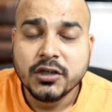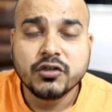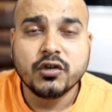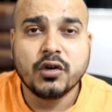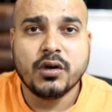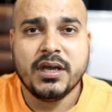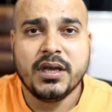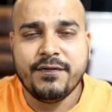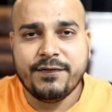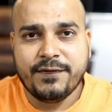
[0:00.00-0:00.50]

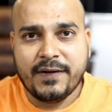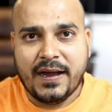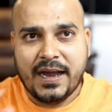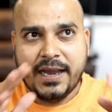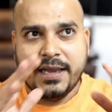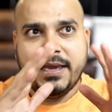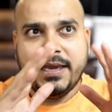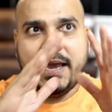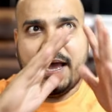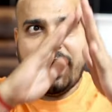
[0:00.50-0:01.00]
So if
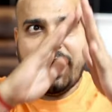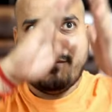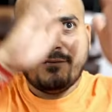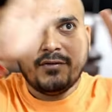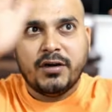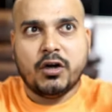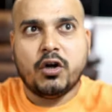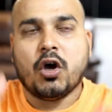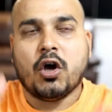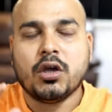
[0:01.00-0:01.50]
I
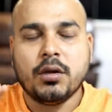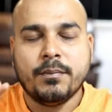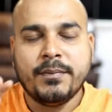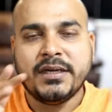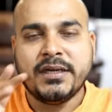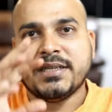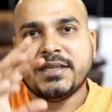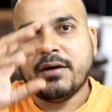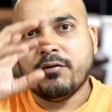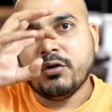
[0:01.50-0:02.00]
have the
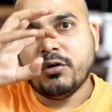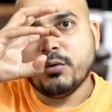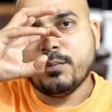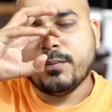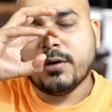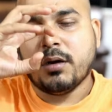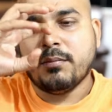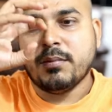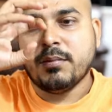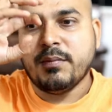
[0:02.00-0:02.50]
documents, I want to
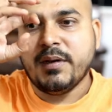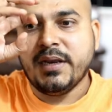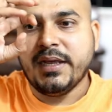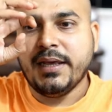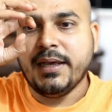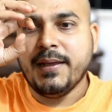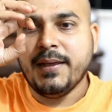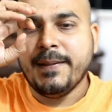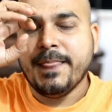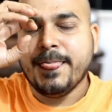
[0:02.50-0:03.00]

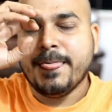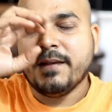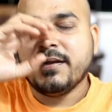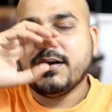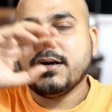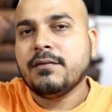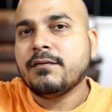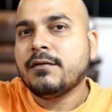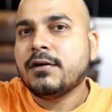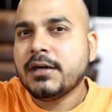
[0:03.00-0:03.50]
probably
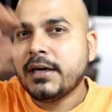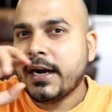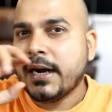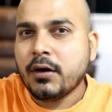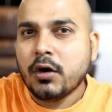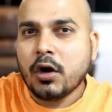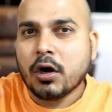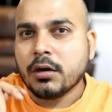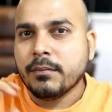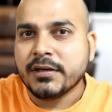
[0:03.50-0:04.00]
convert
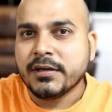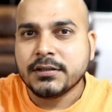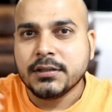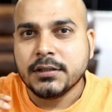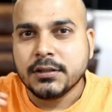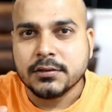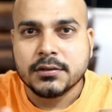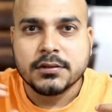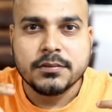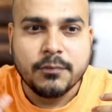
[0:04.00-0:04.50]
that documents
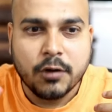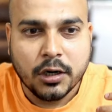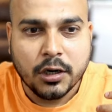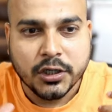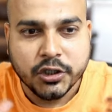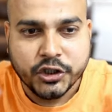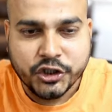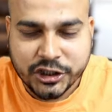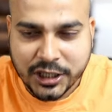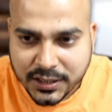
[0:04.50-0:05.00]
into
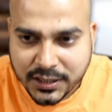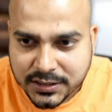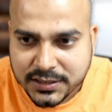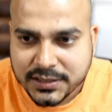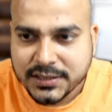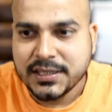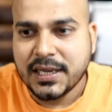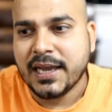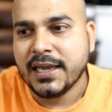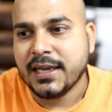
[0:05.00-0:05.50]
smaller
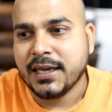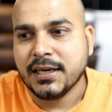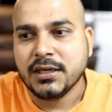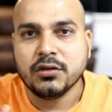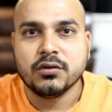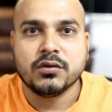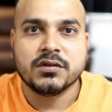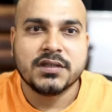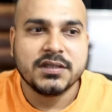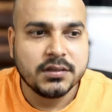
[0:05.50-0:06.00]
chunks, I can
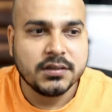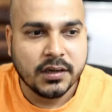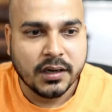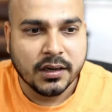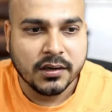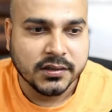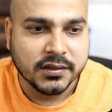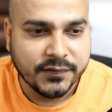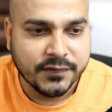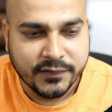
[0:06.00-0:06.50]
use this
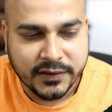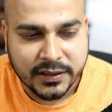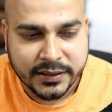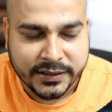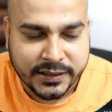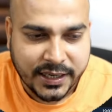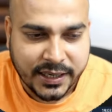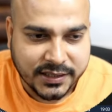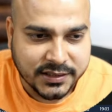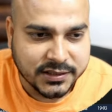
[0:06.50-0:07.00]
recursive
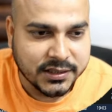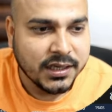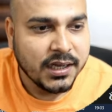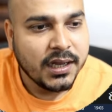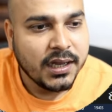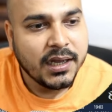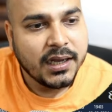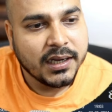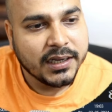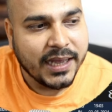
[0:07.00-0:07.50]
text
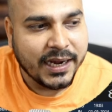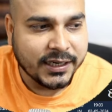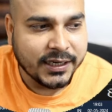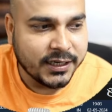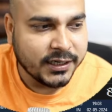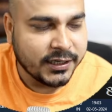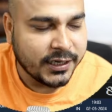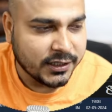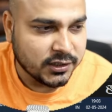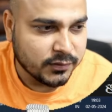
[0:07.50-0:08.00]

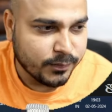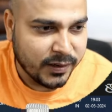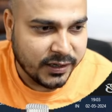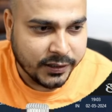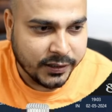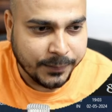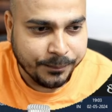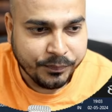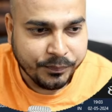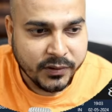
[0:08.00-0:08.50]
character text
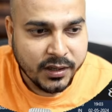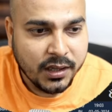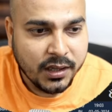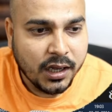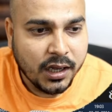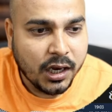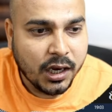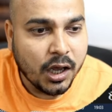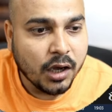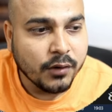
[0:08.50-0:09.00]
splitter.
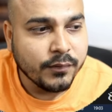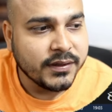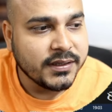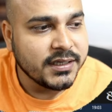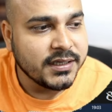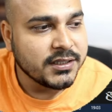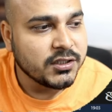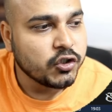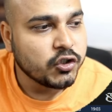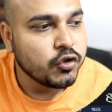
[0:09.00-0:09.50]
Along
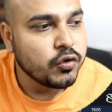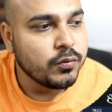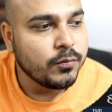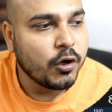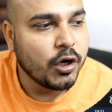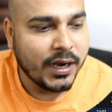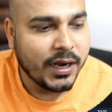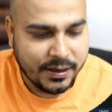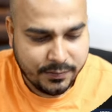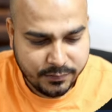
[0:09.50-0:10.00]
with this, two
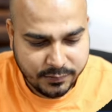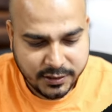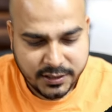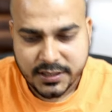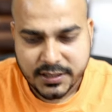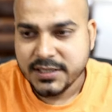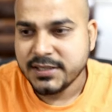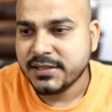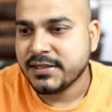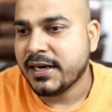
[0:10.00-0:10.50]
more
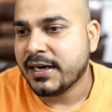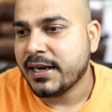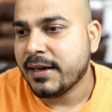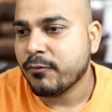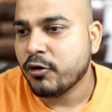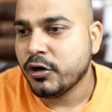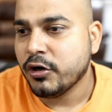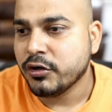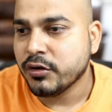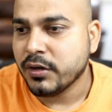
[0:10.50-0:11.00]
libraries that
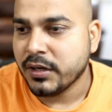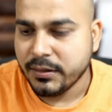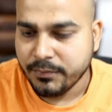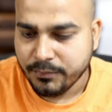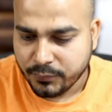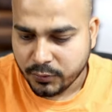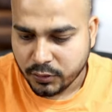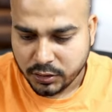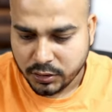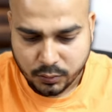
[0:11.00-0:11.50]
I'm going to
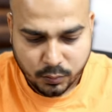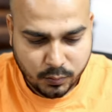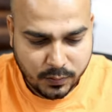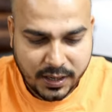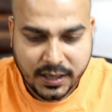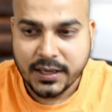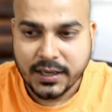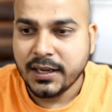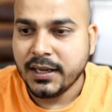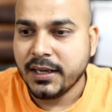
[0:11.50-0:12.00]
import.
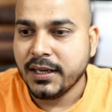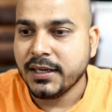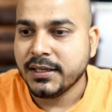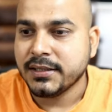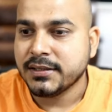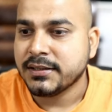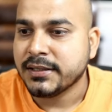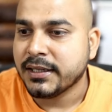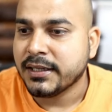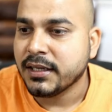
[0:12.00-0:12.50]
One
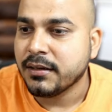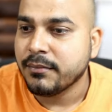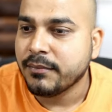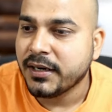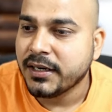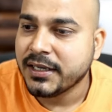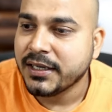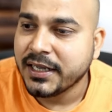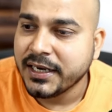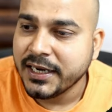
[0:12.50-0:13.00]
is nothing
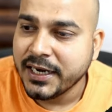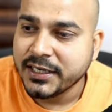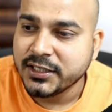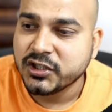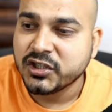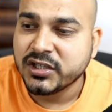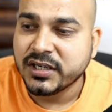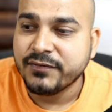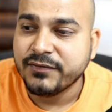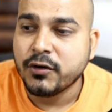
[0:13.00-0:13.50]
but create
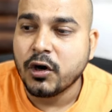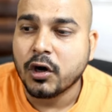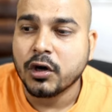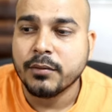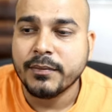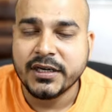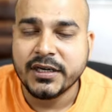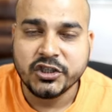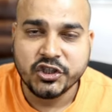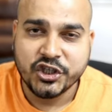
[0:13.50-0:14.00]
stuff
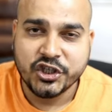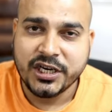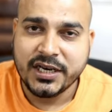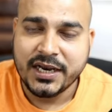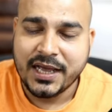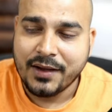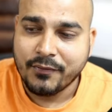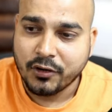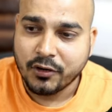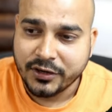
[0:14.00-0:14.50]
document
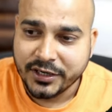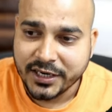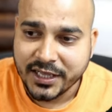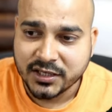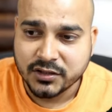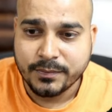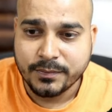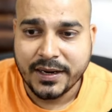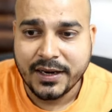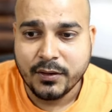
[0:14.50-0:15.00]
chain. I've already
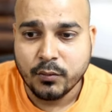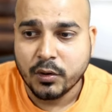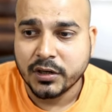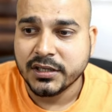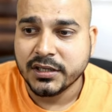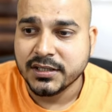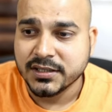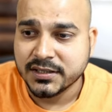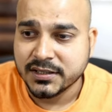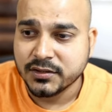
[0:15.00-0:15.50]
explained
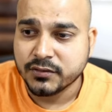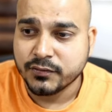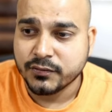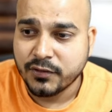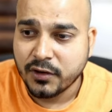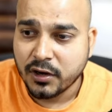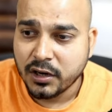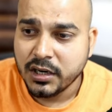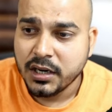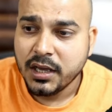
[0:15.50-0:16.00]
what this is
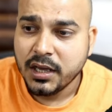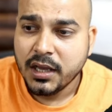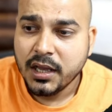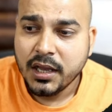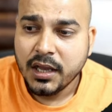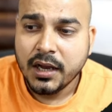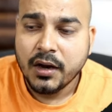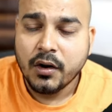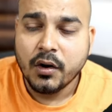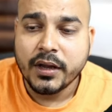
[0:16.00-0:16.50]
for.
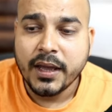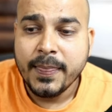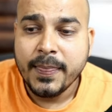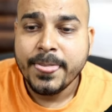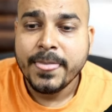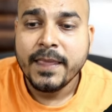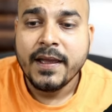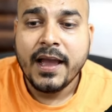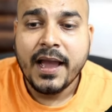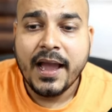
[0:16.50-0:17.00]
Okay.
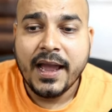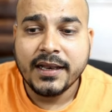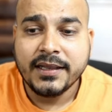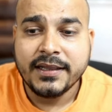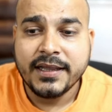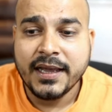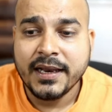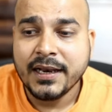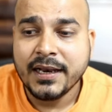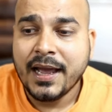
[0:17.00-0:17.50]

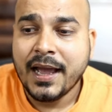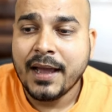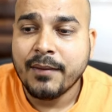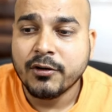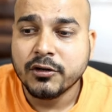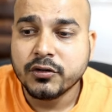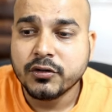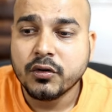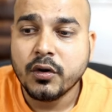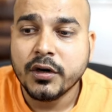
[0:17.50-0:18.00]
And then
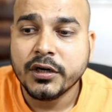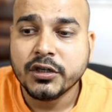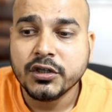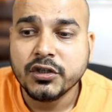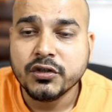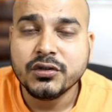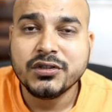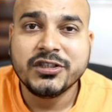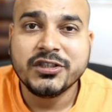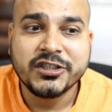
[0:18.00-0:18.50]
I'm also going to
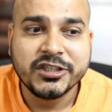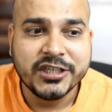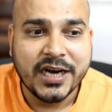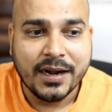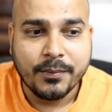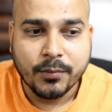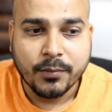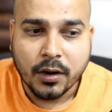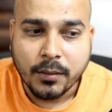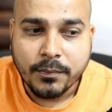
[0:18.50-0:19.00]
use
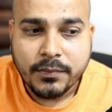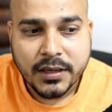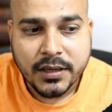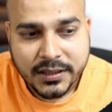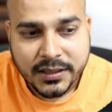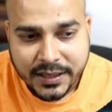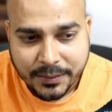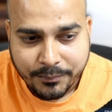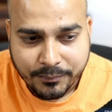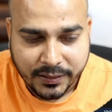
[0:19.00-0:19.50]
chat prompt
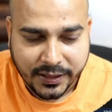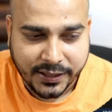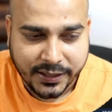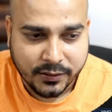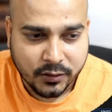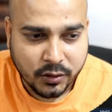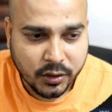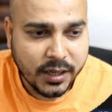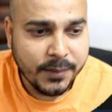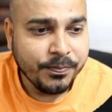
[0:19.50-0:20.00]

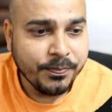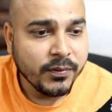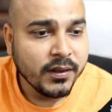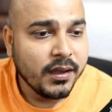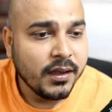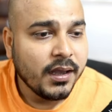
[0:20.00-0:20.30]
template. Okay.